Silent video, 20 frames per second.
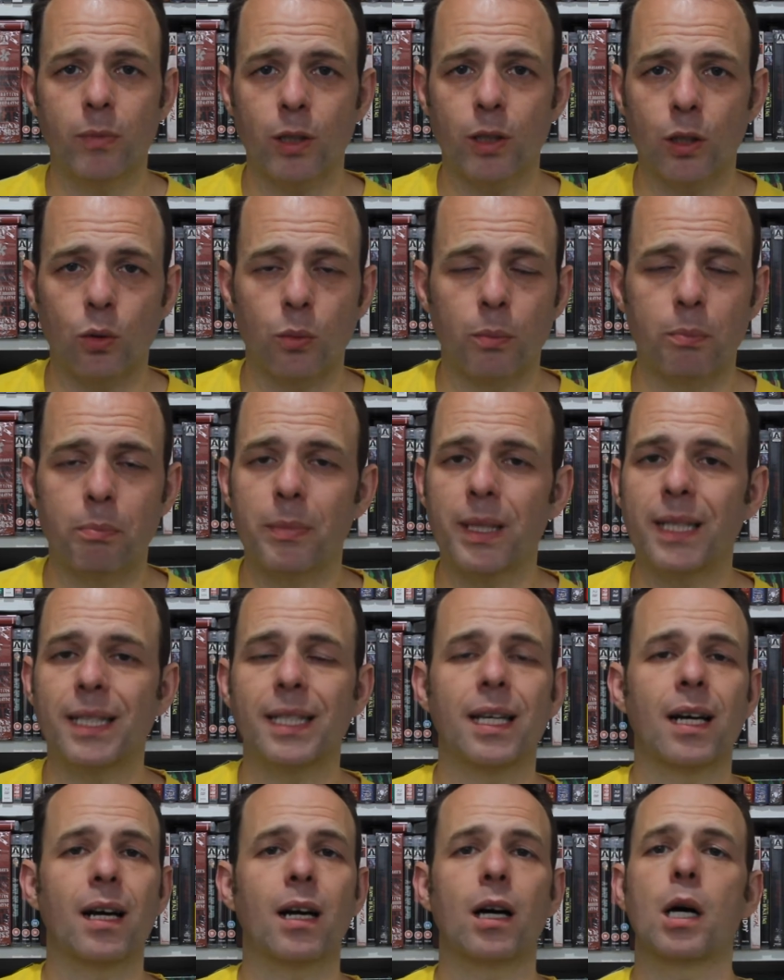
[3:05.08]
you know,
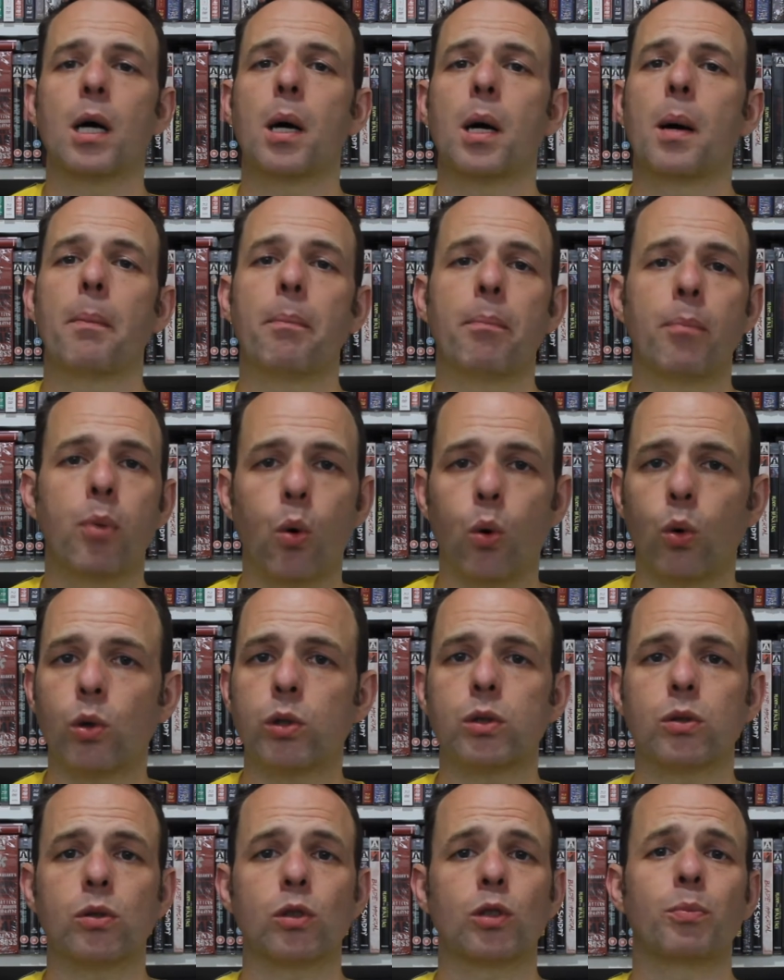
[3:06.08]
media
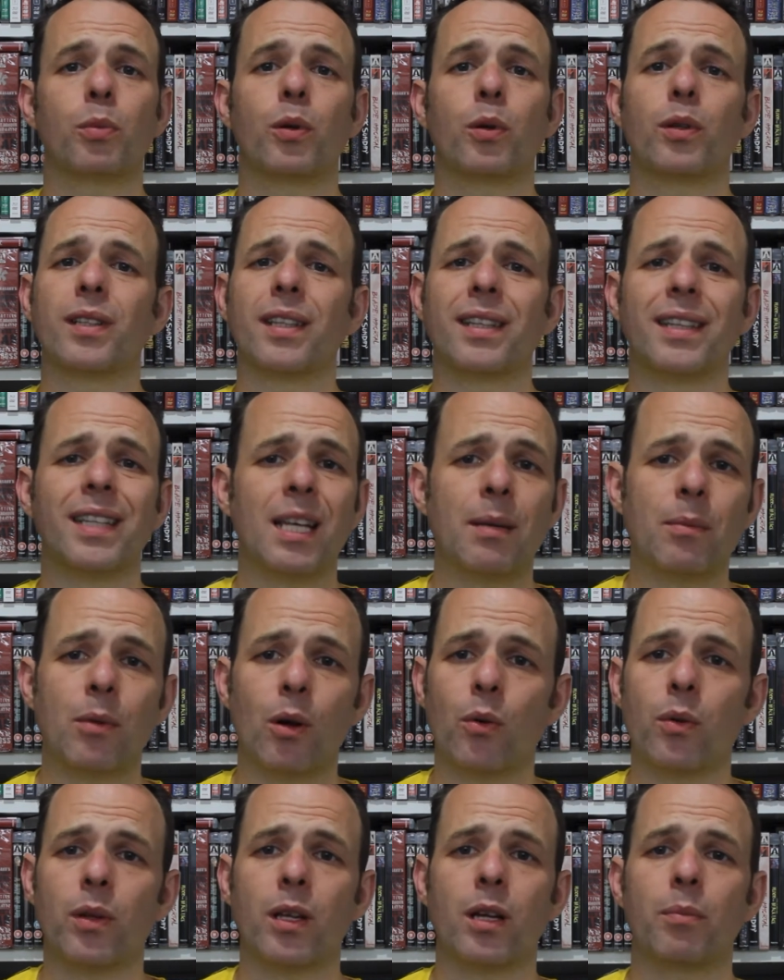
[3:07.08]
posters, putting the name
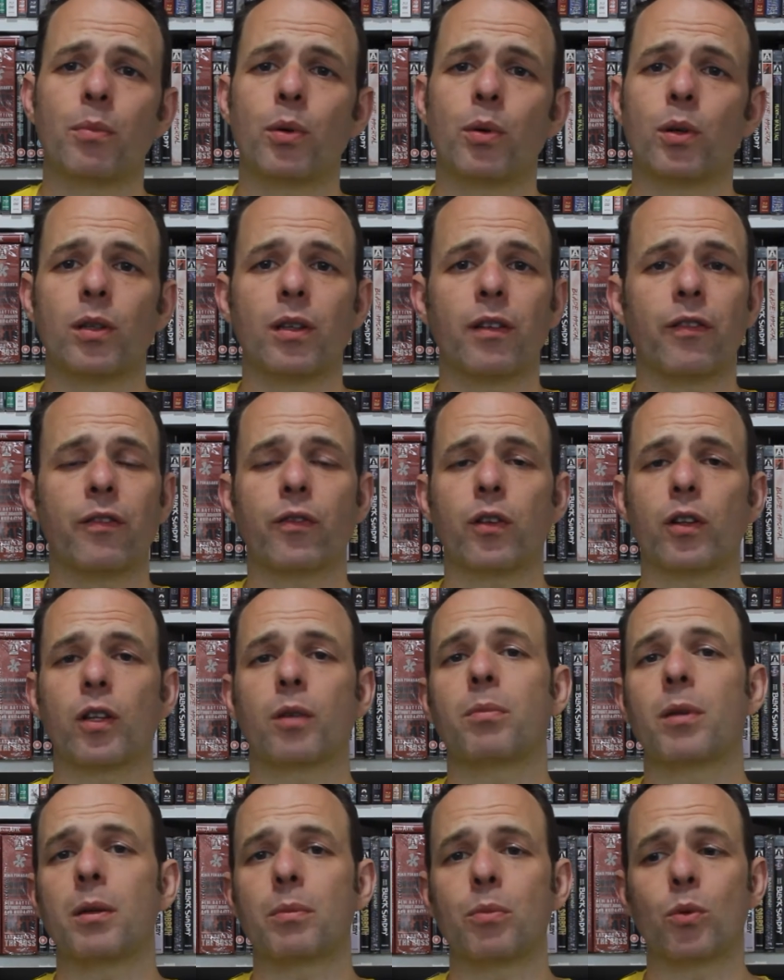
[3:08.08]
out there, putting it in front
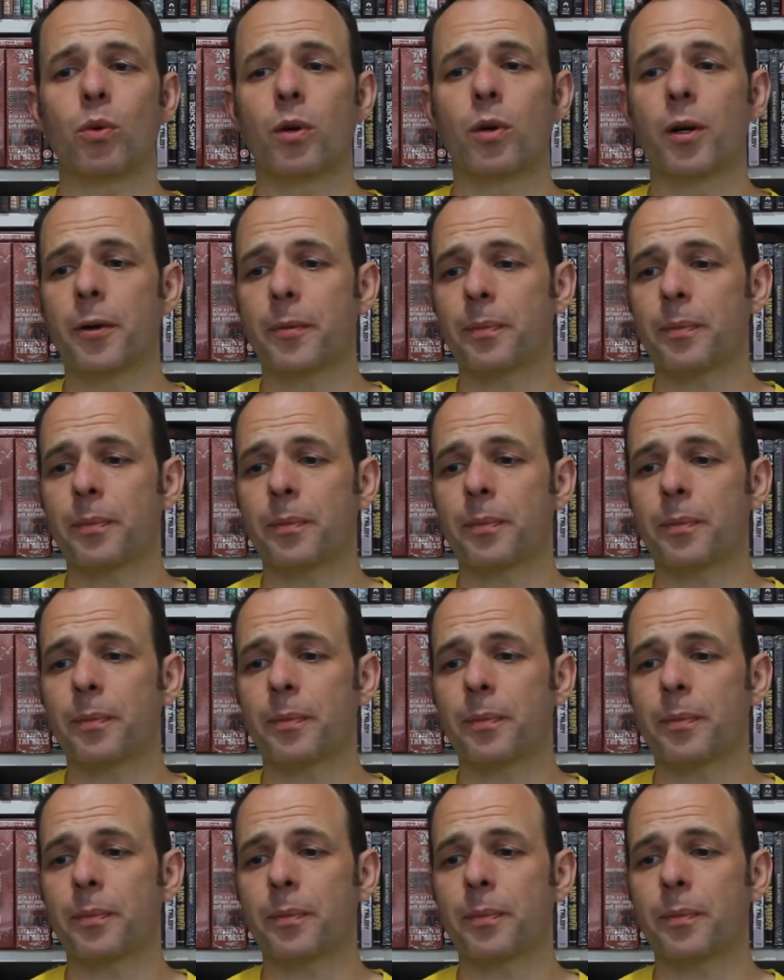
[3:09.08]
of people,